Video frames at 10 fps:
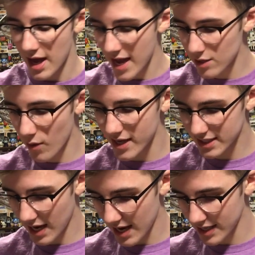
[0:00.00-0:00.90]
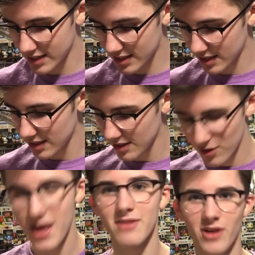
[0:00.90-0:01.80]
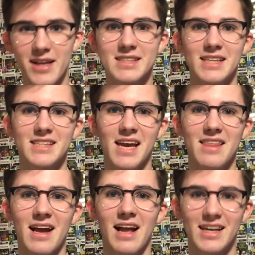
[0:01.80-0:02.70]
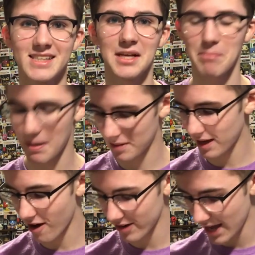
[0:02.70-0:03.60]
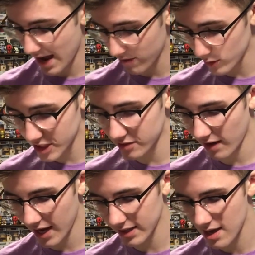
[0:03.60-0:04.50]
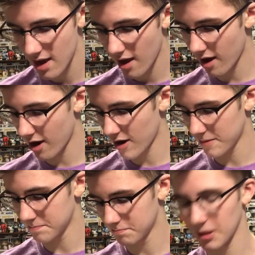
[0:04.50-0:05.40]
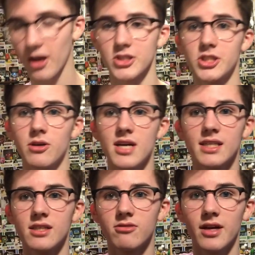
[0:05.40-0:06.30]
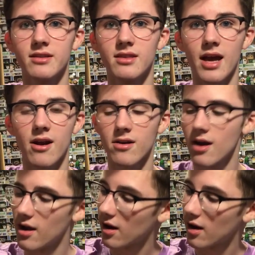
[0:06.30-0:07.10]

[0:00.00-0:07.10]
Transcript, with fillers: Anyways, guys, and right as I say that, I see a pop that I already have, which is fine. Um, but I'll just show you guys it right there.